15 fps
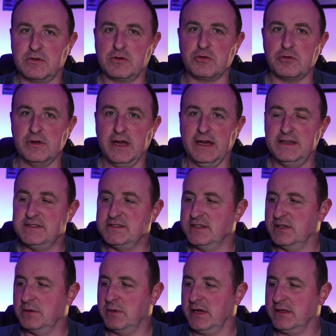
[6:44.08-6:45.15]

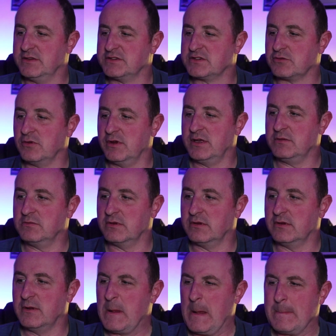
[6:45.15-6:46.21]
created about the screen,
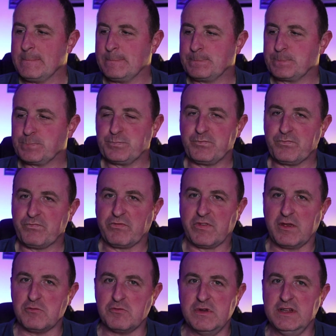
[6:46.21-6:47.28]
but
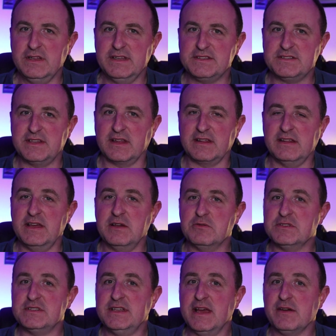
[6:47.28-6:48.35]
realistically, it
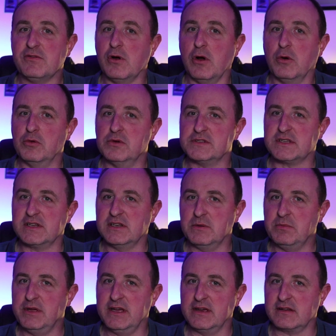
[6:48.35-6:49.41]
was never always going to
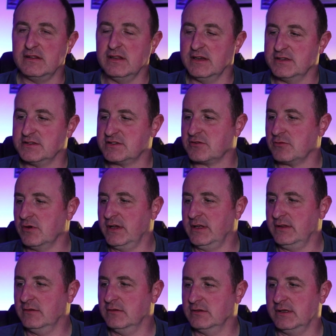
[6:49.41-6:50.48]
be a glass
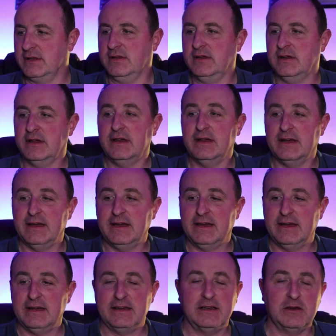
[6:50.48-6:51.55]
screen on it.
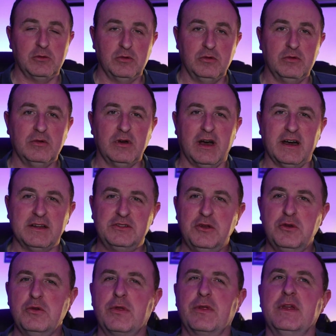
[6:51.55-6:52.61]
I
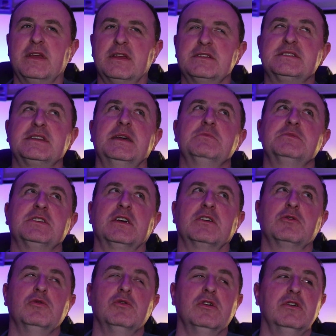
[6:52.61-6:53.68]
do think
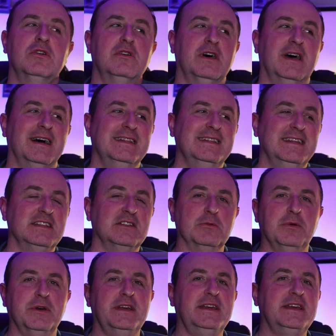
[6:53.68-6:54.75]
Samsung were a little
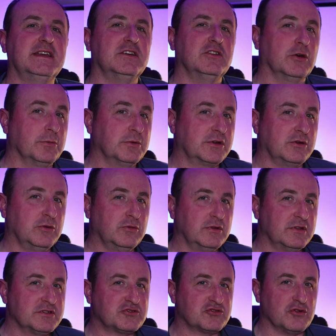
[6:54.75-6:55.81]
bit economical
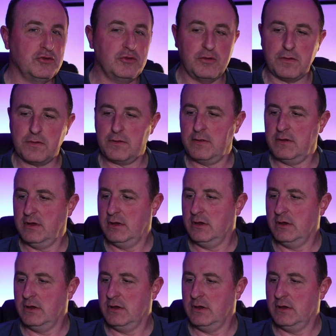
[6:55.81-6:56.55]
with the truth.